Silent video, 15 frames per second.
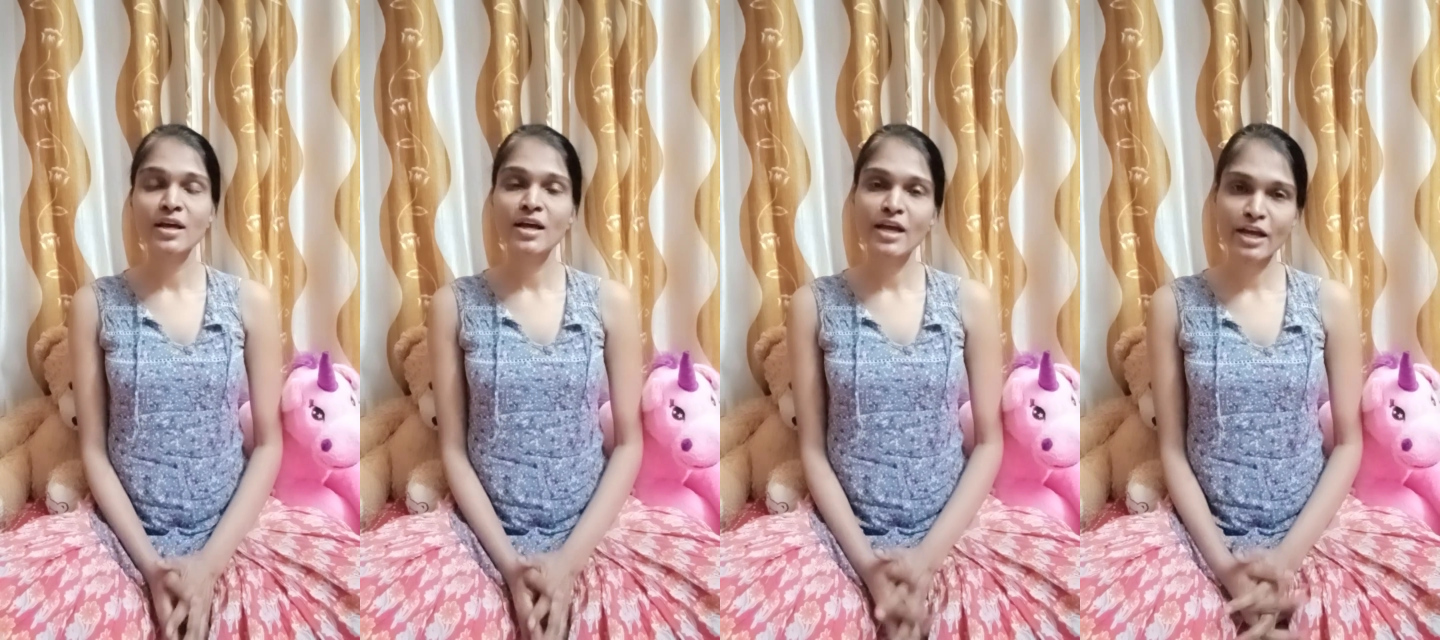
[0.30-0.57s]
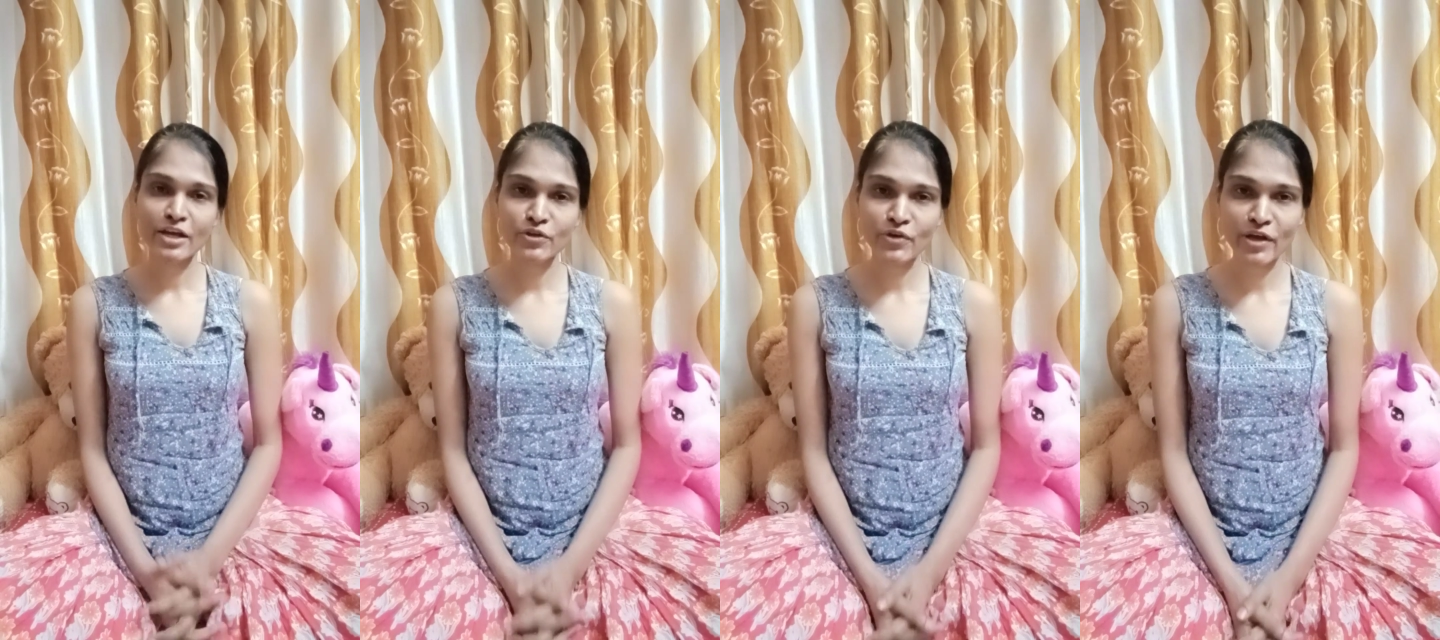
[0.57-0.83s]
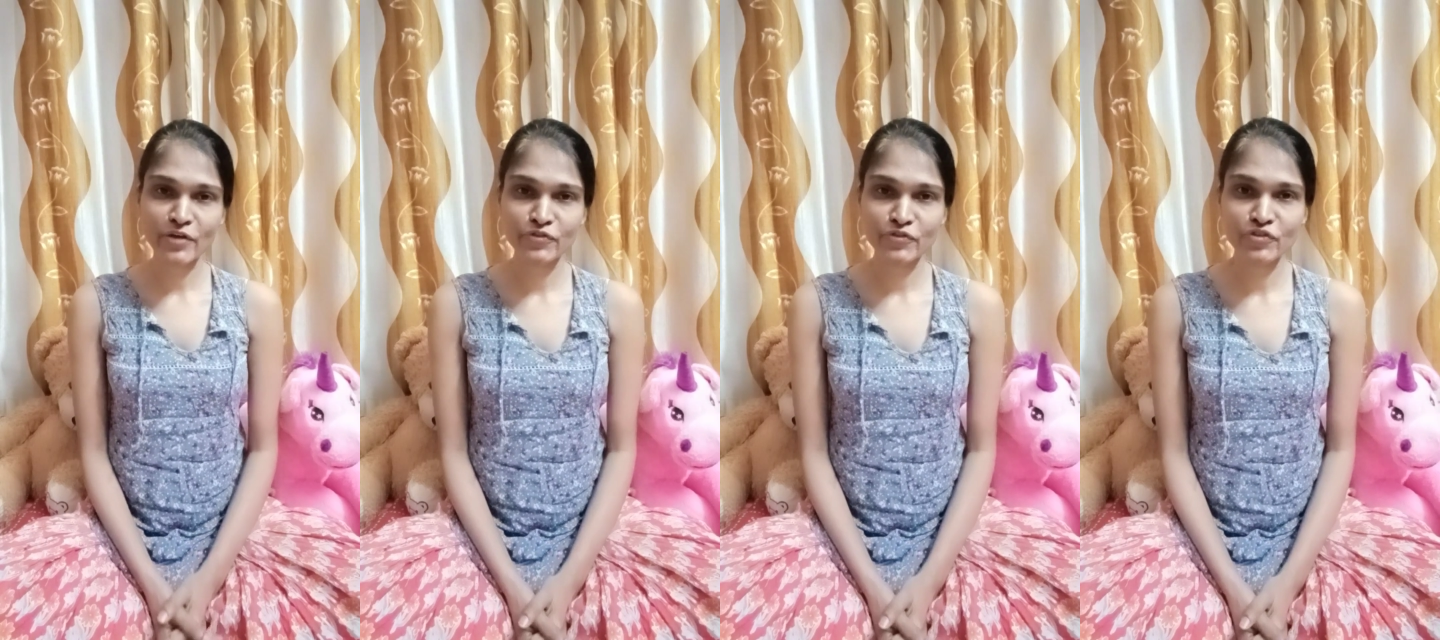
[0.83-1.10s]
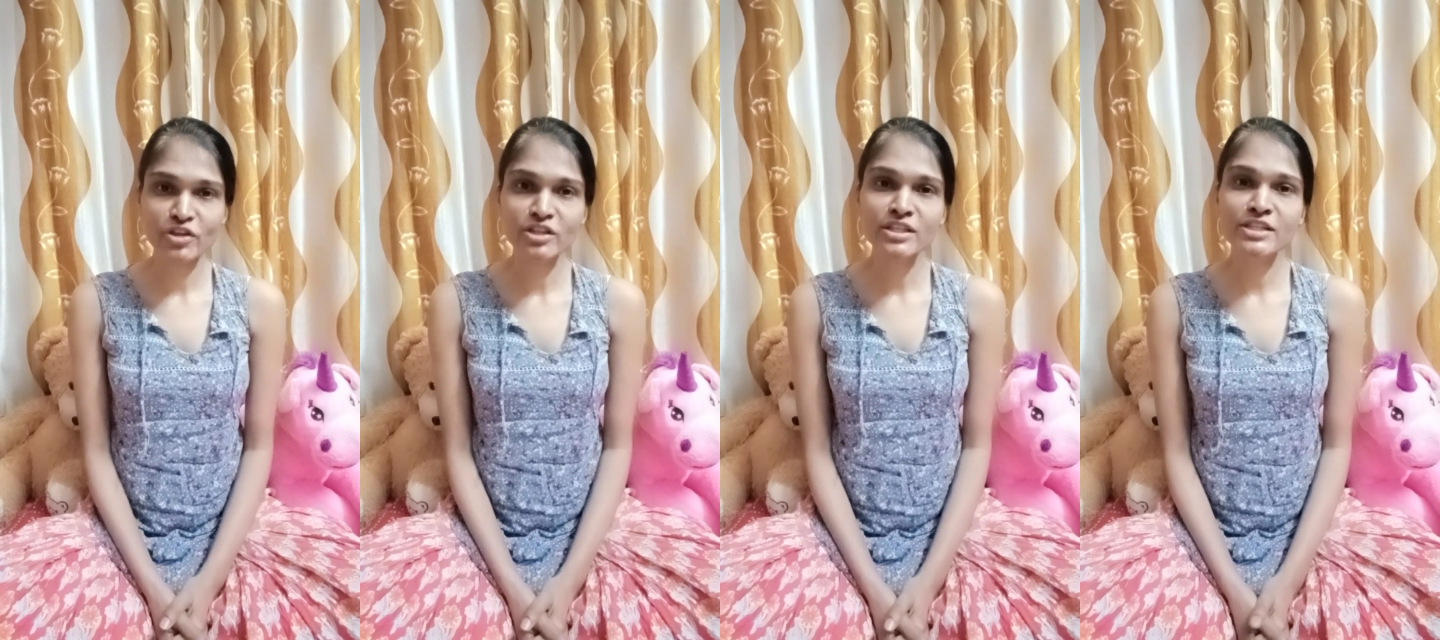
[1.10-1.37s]
Hello
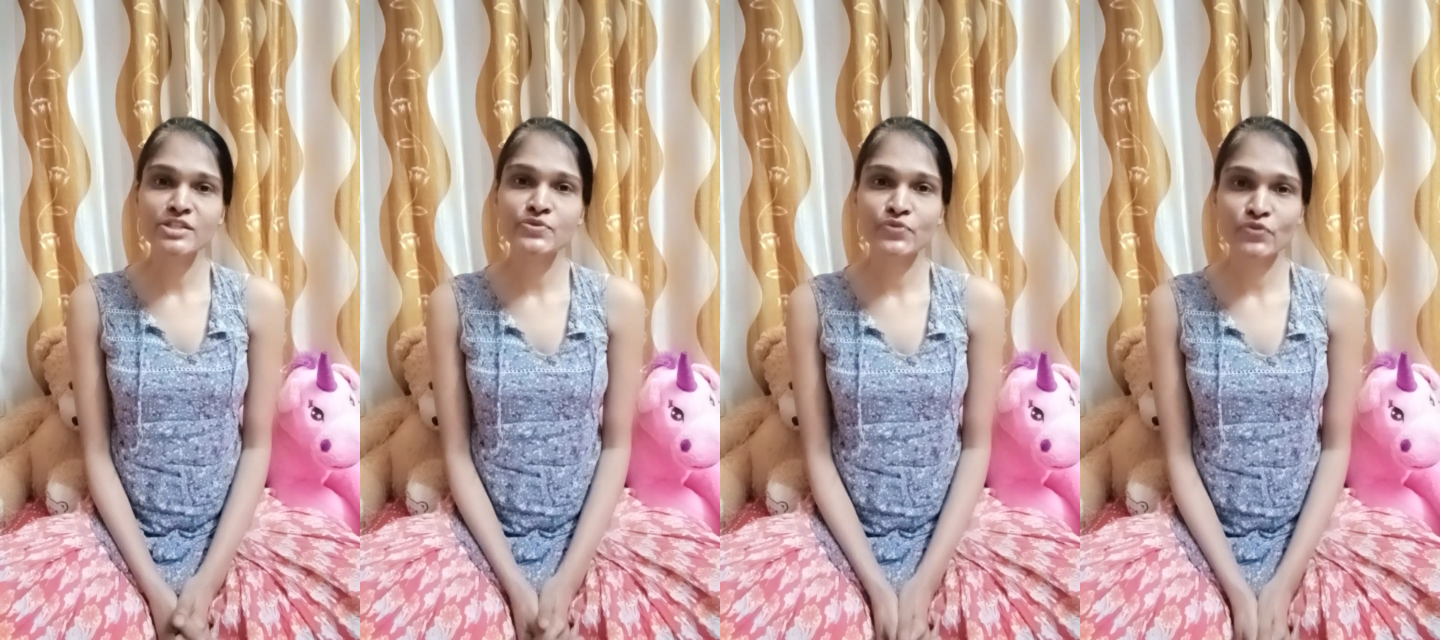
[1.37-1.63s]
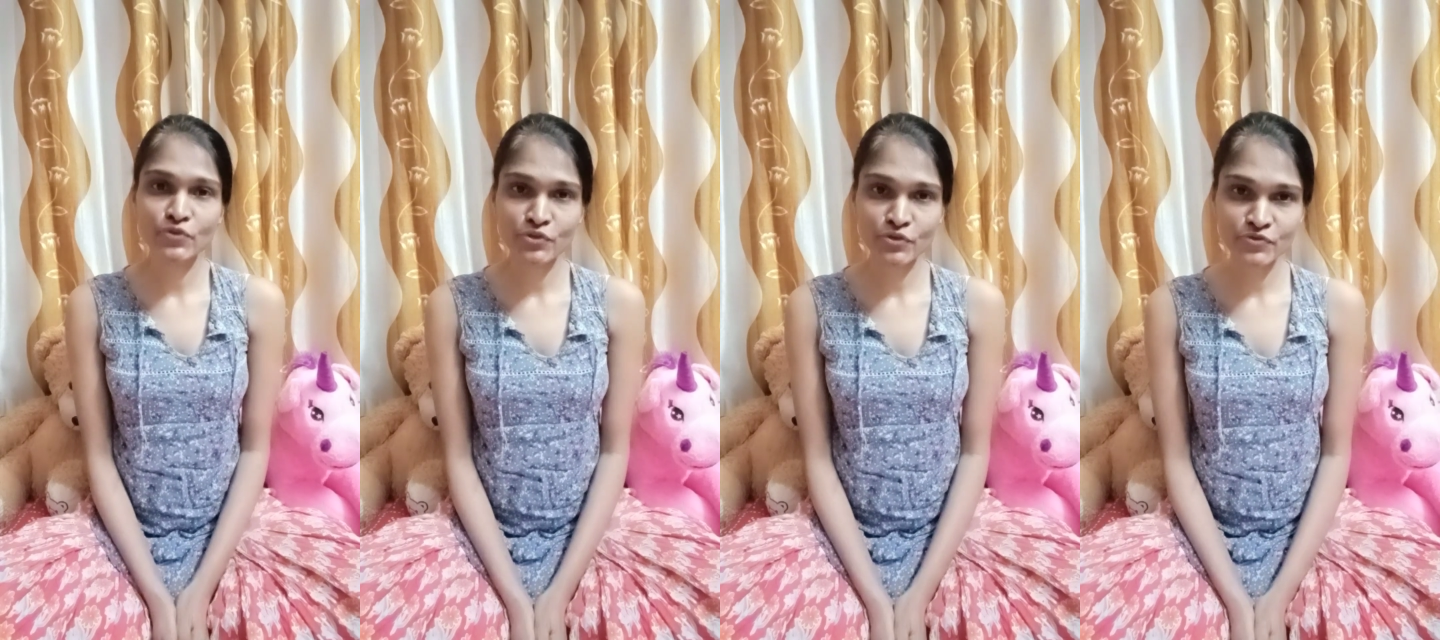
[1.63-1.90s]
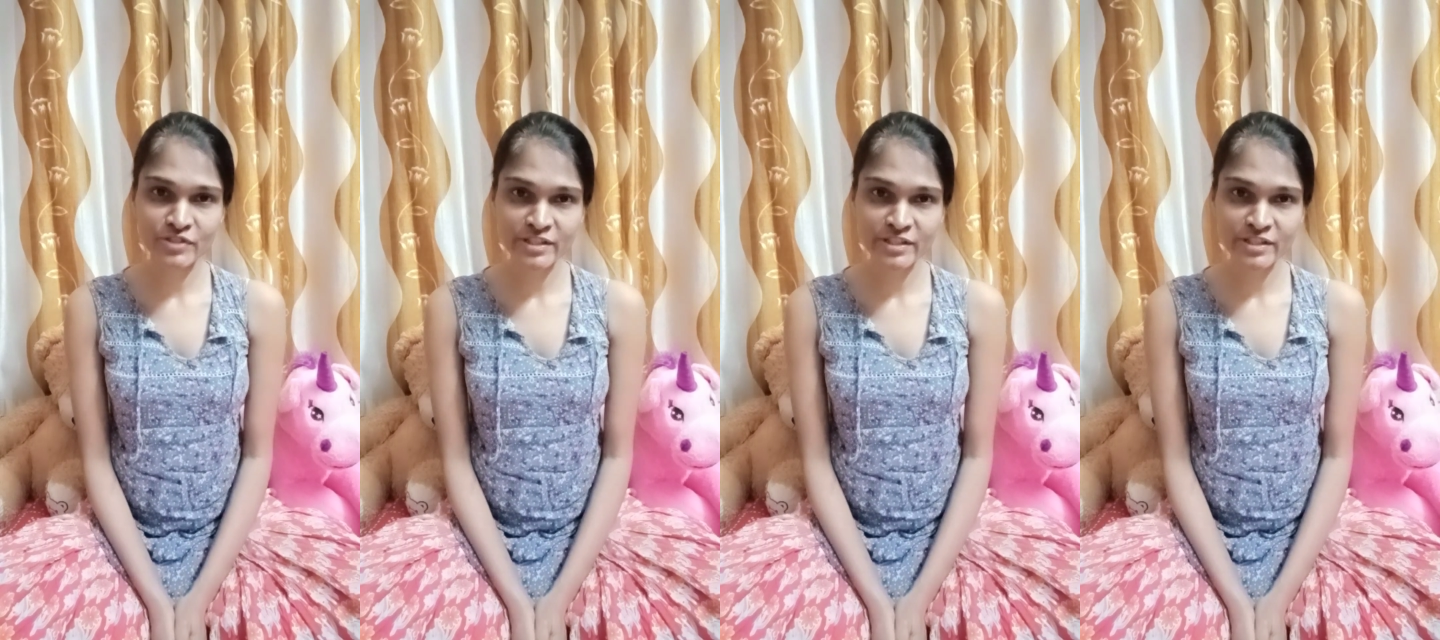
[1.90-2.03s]
everyone, it's 4th of